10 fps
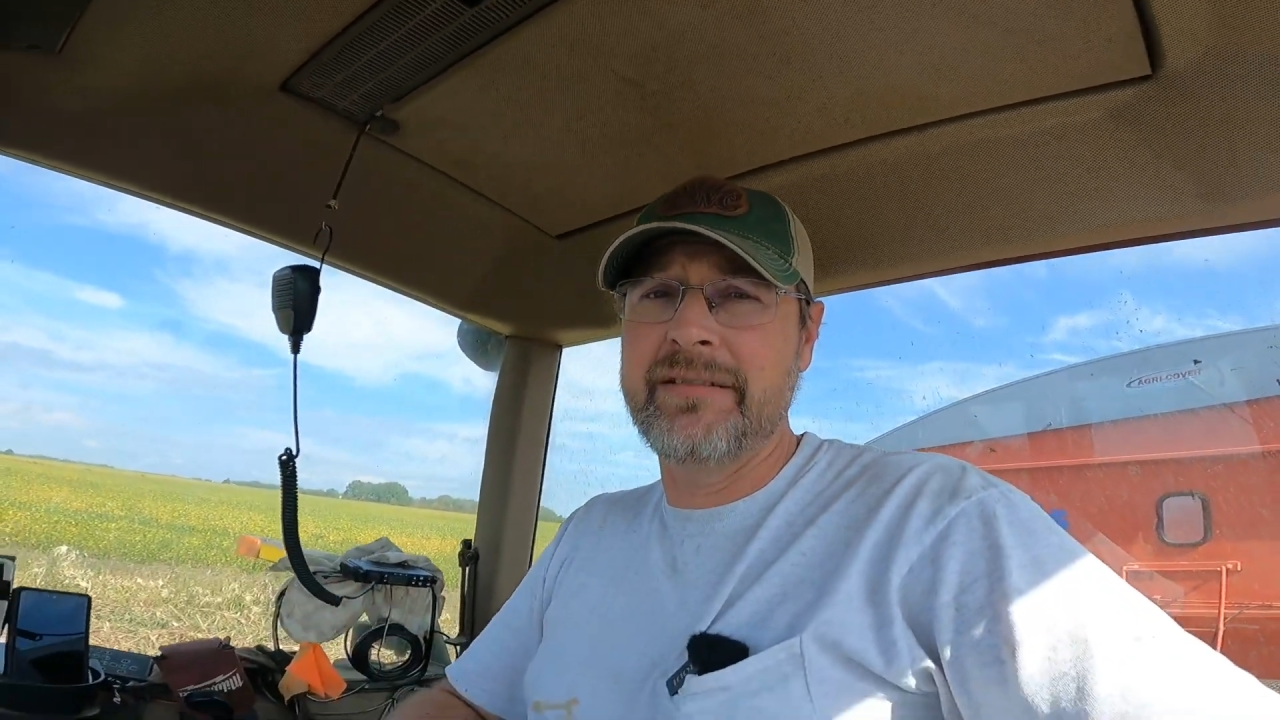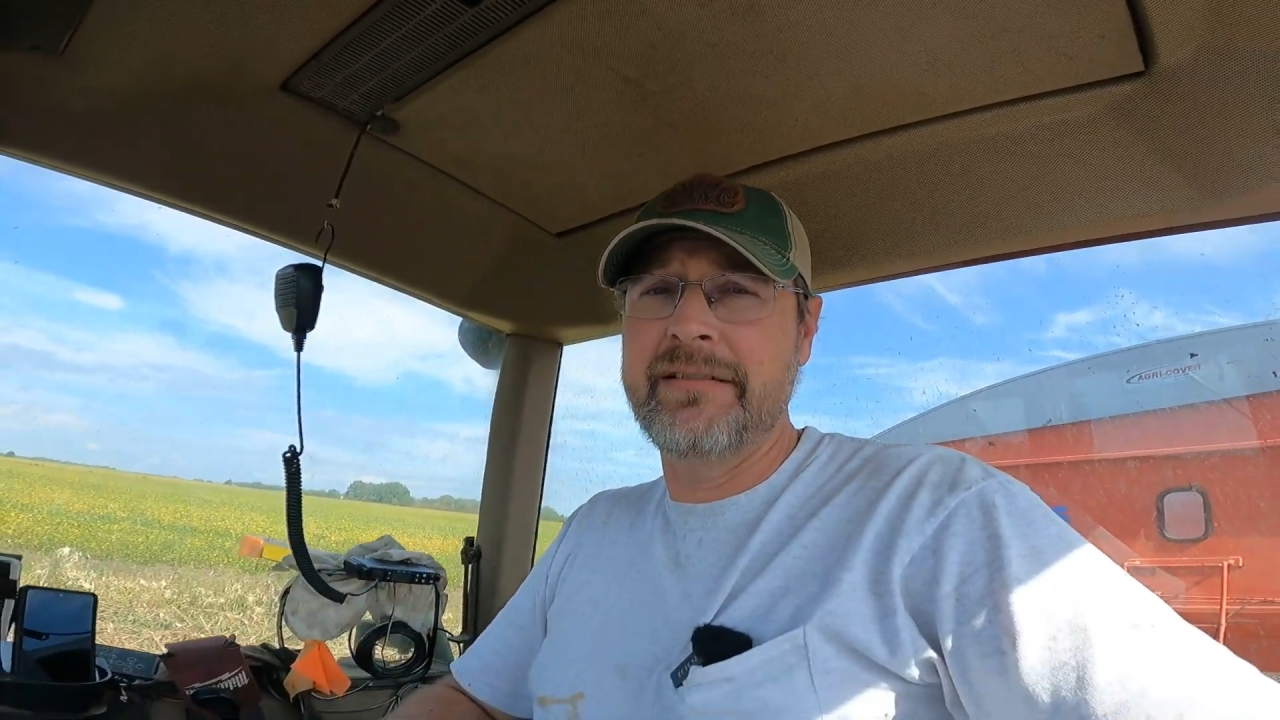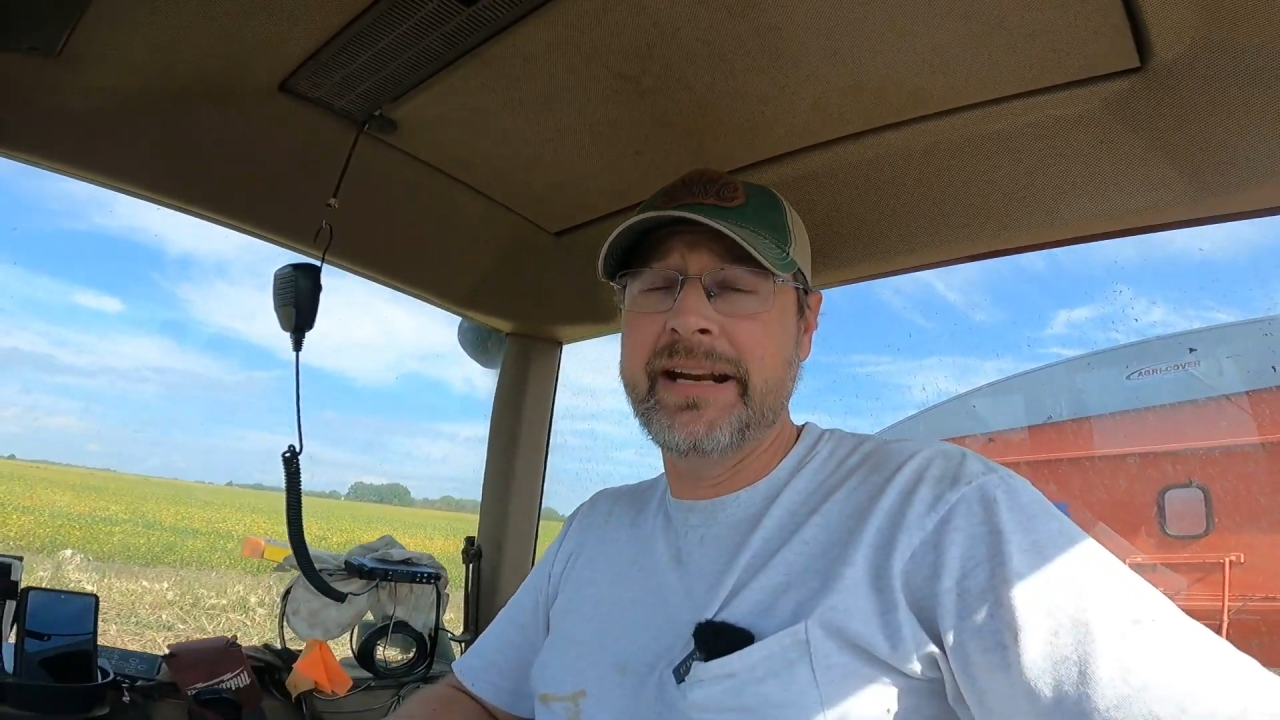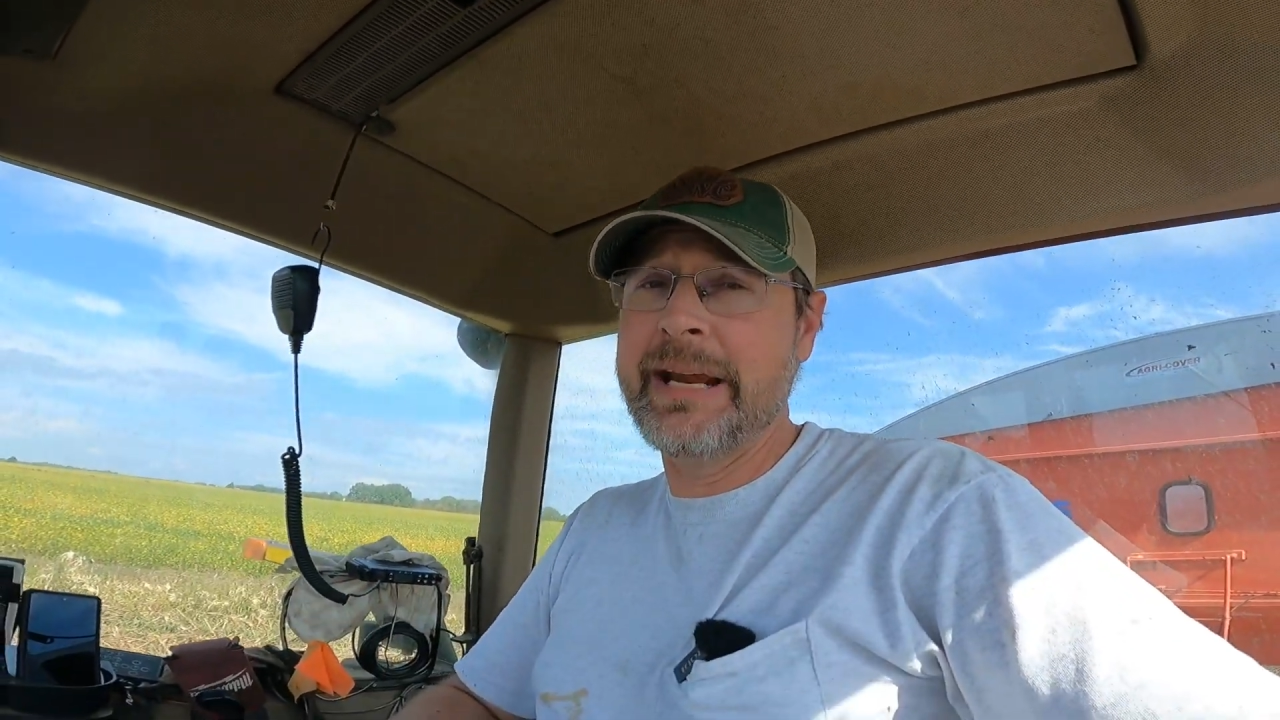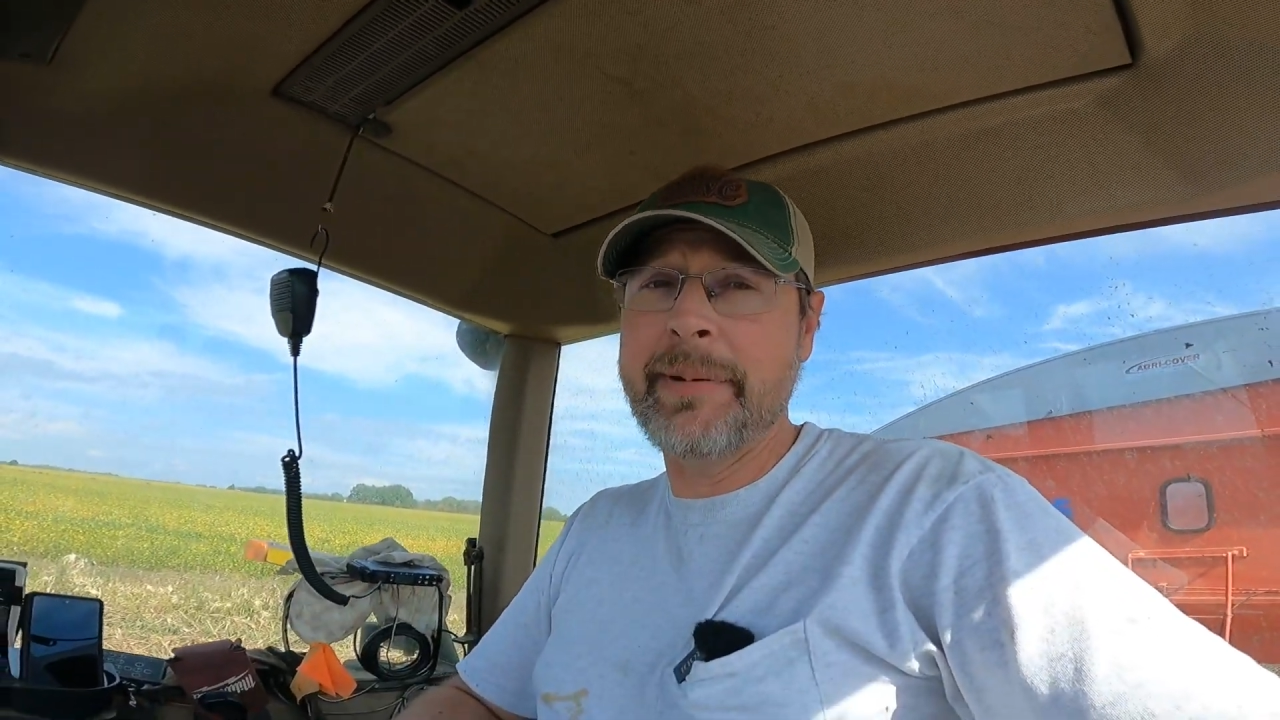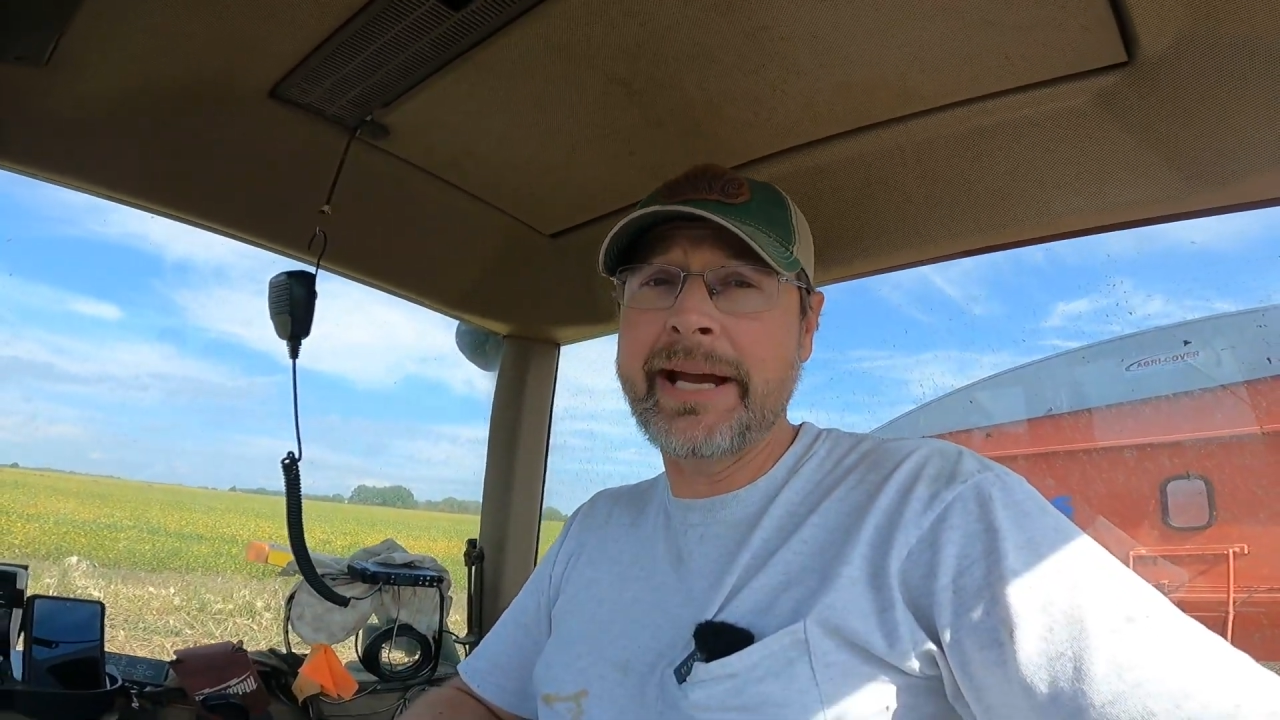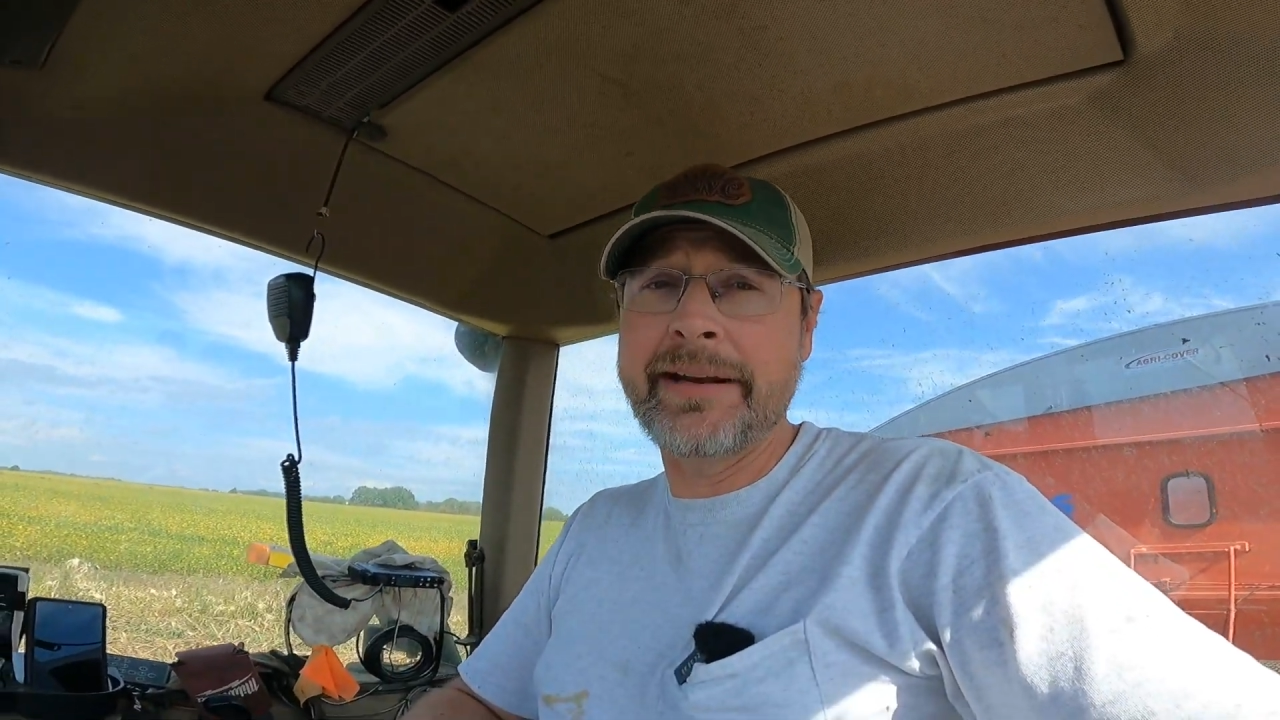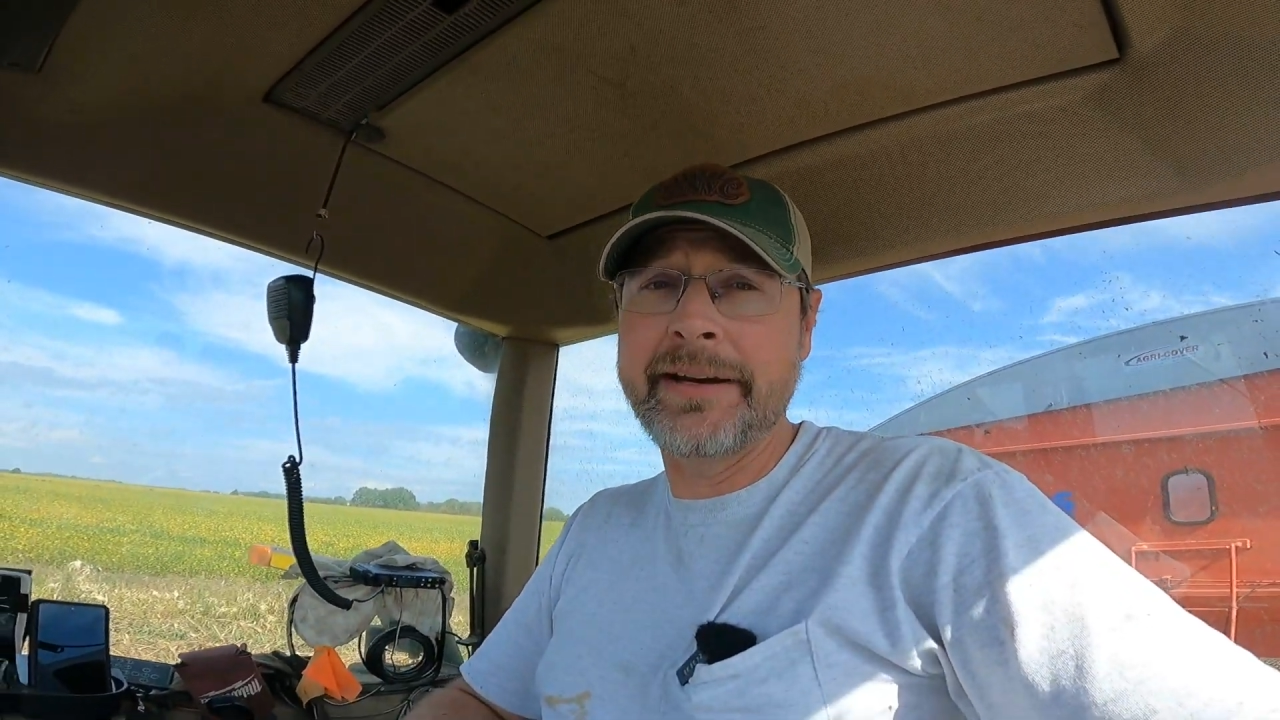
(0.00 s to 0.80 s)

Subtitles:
it ain't making